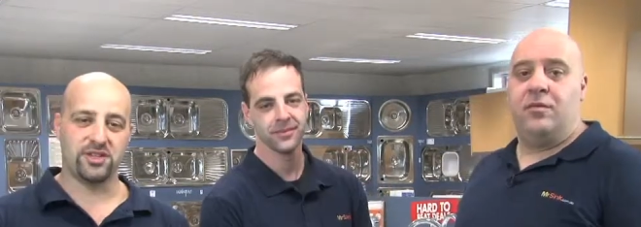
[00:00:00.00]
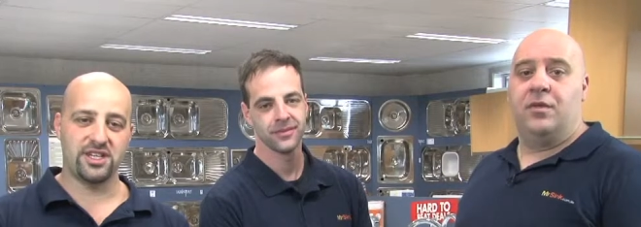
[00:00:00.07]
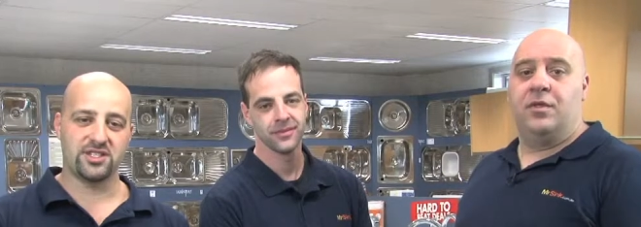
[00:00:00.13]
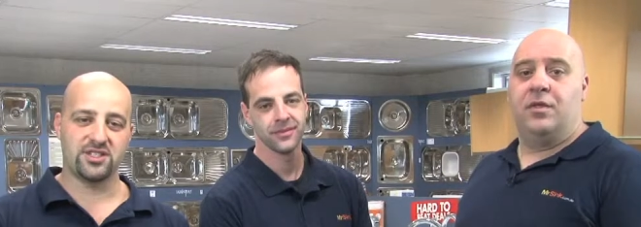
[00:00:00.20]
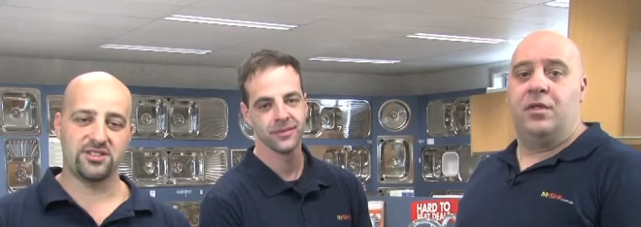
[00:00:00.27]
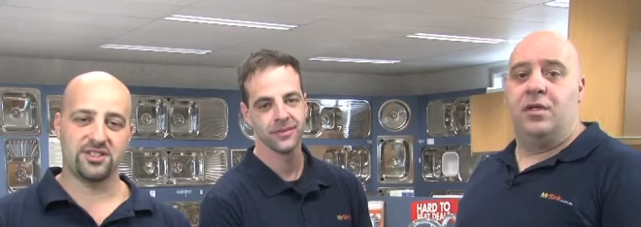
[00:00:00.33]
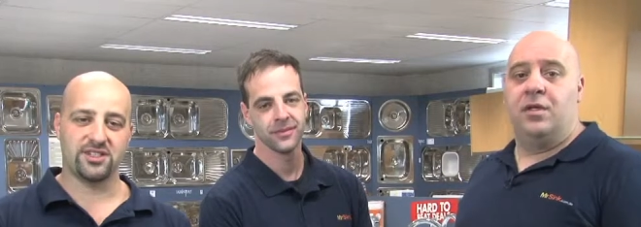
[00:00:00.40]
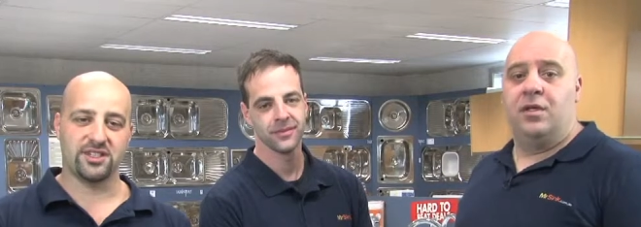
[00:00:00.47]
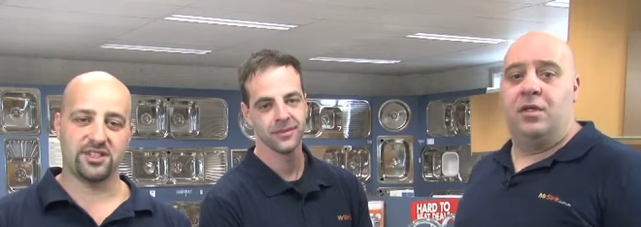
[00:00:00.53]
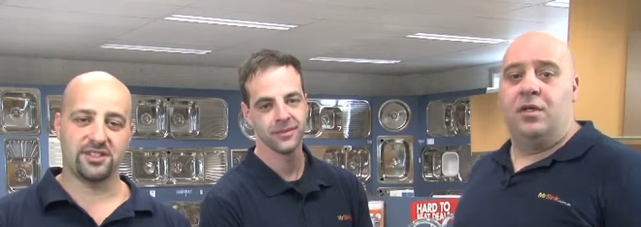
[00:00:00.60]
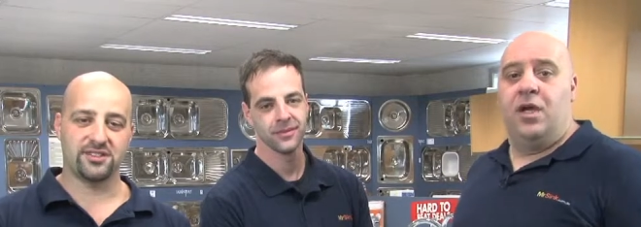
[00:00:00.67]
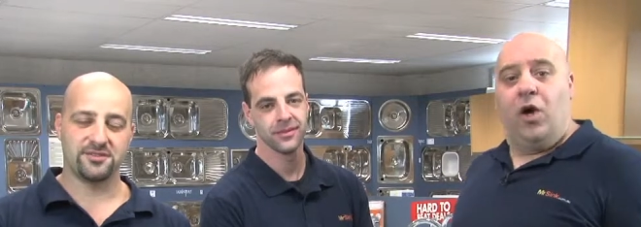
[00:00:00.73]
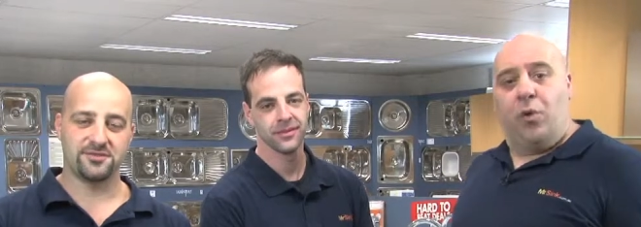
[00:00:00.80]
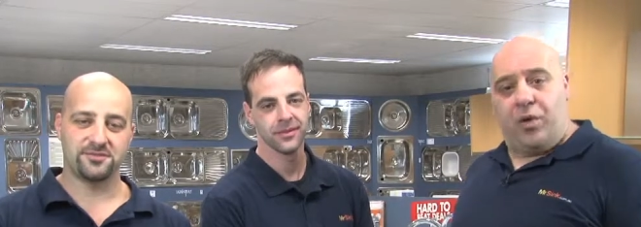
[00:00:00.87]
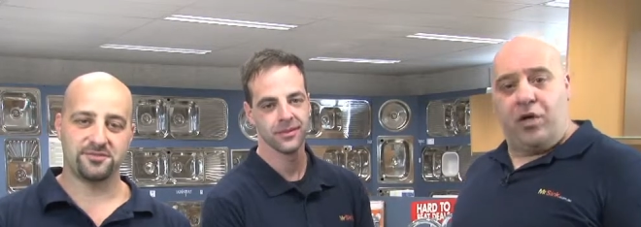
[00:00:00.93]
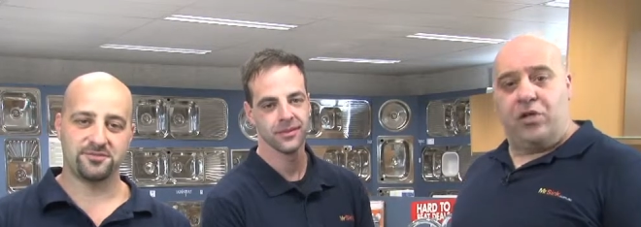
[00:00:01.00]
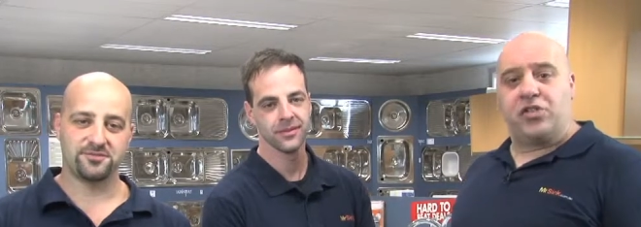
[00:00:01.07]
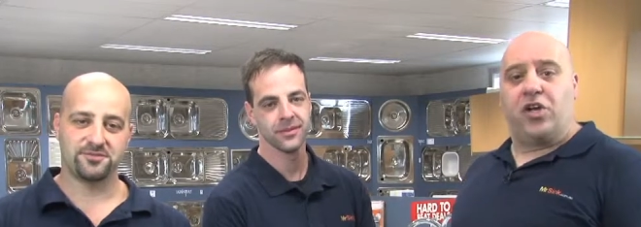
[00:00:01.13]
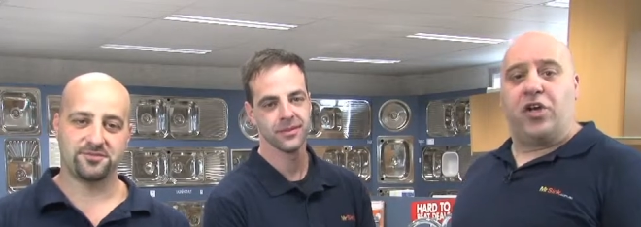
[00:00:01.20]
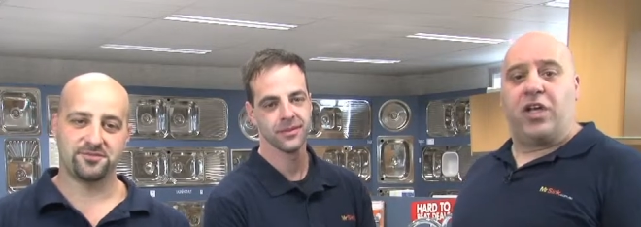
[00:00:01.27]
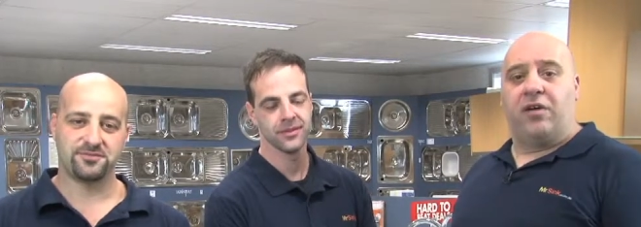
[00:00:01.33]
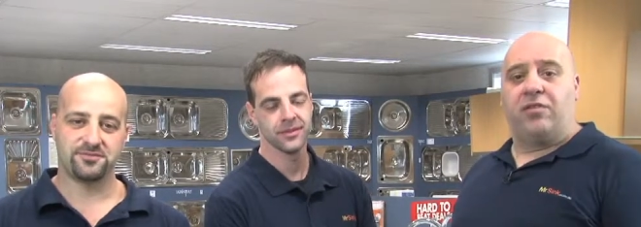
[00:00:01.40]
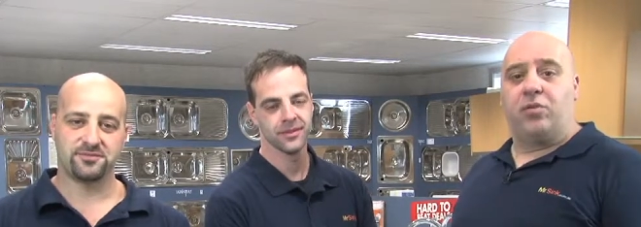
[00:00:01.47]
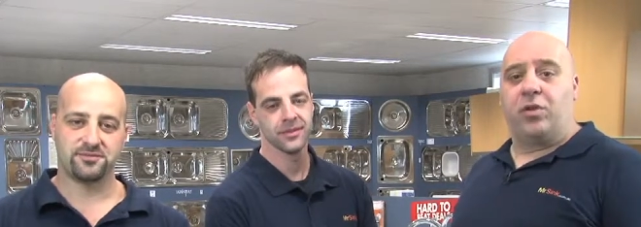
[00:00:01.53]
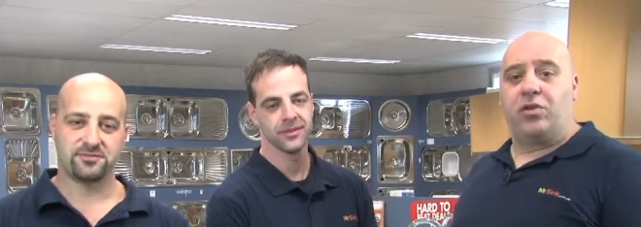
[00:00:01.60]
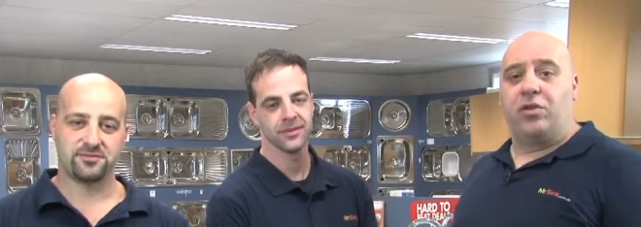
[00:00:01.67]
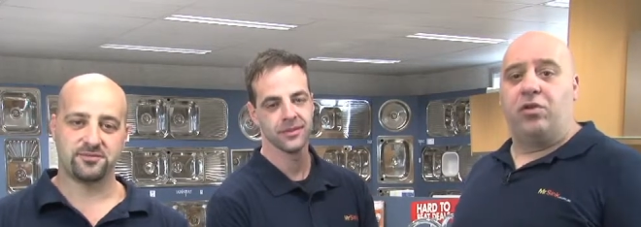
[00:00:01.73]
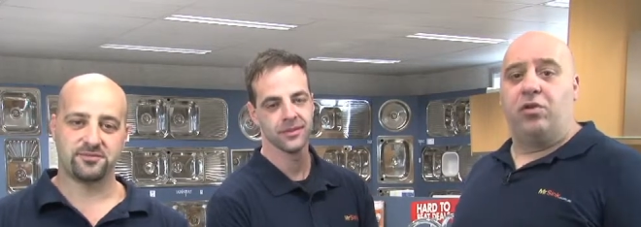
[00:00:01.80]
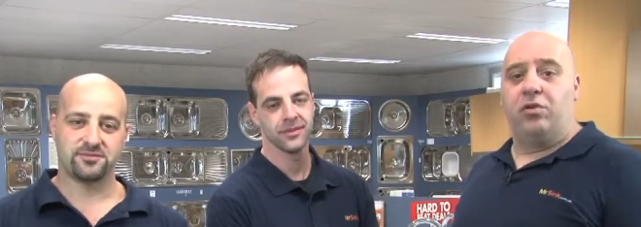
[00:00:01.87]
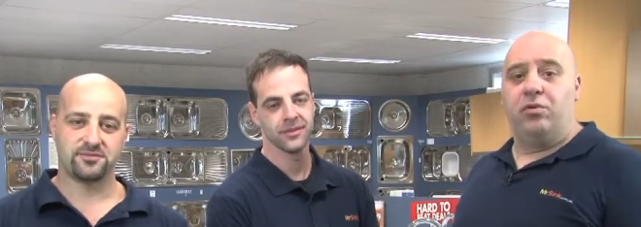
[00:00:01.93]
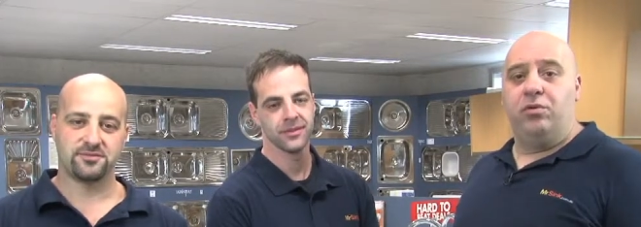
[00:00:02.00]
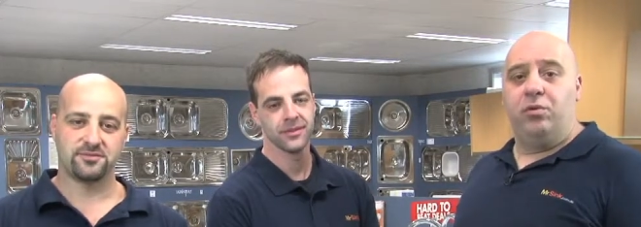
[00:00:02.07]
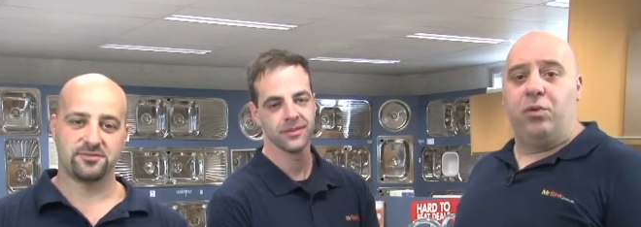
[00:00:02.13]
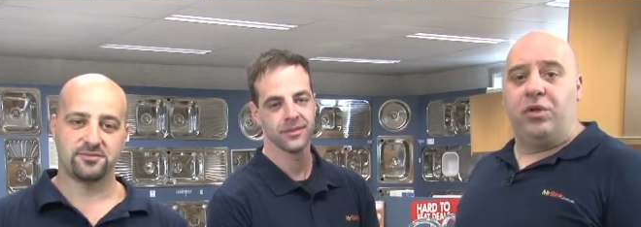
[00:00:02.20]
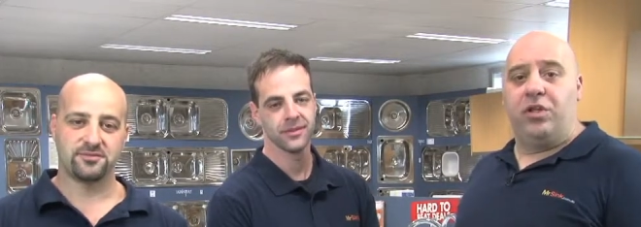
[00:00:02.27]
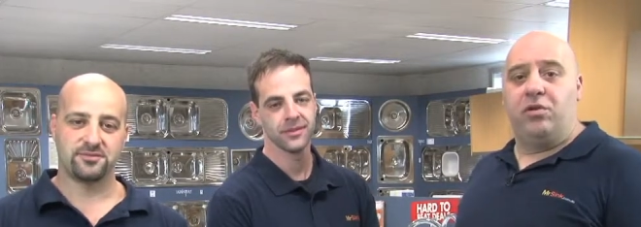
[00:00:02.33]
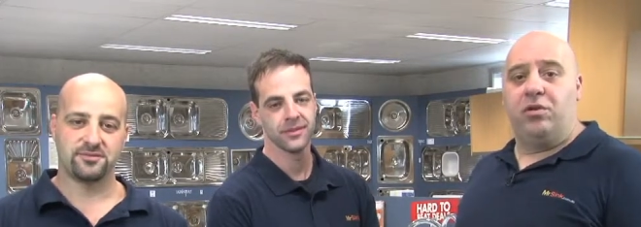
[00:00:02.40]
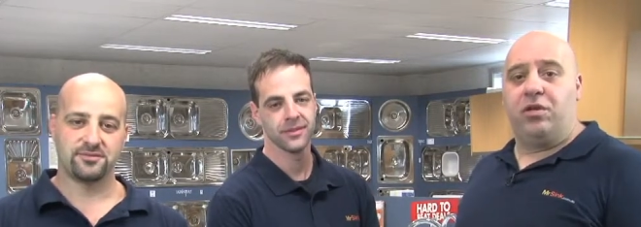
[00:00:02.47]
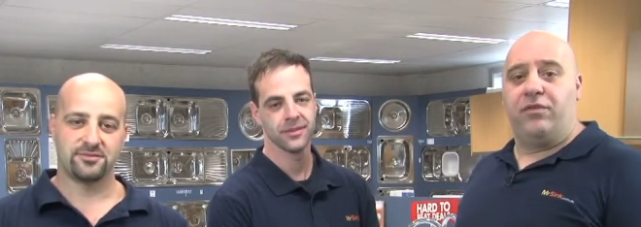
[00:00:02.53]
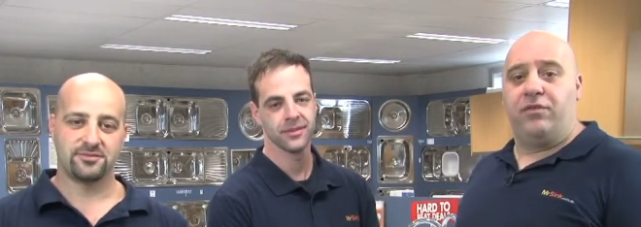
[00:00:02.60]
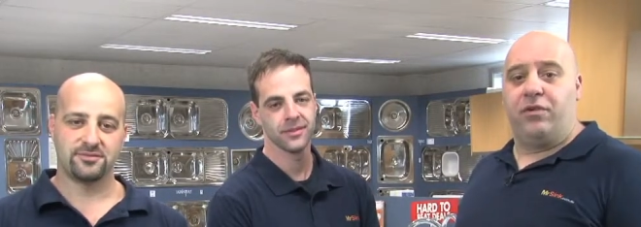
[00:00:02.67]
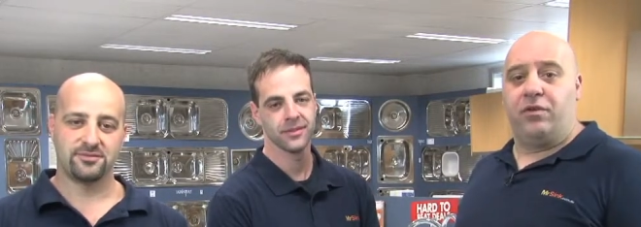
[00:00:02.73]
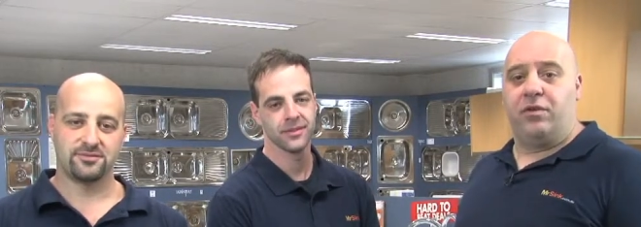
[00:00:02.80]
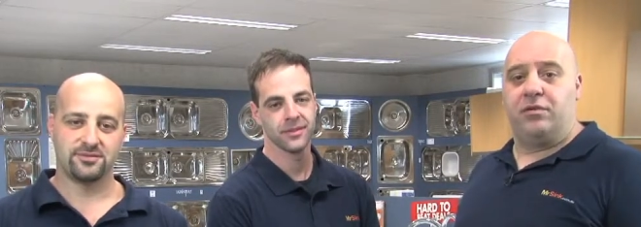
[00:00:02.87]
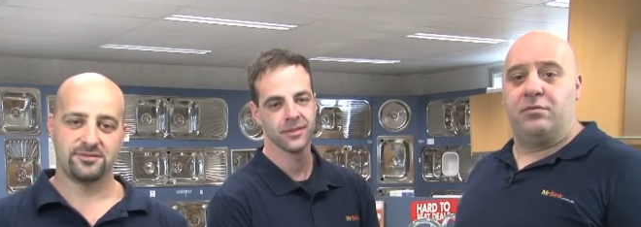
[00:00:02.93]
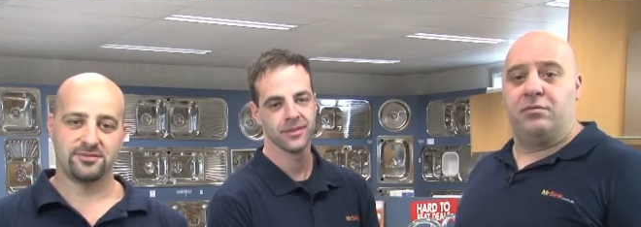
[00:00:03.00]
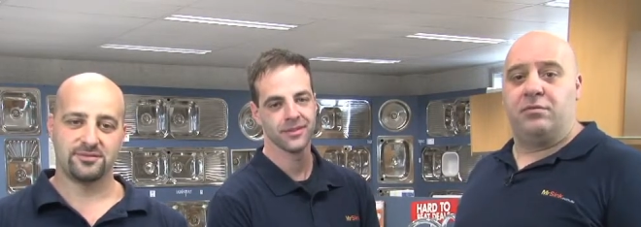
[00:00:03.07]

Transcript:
Speaker 1: kitchen sink.
Speaker 2: We also covered what to do when you're looking for it.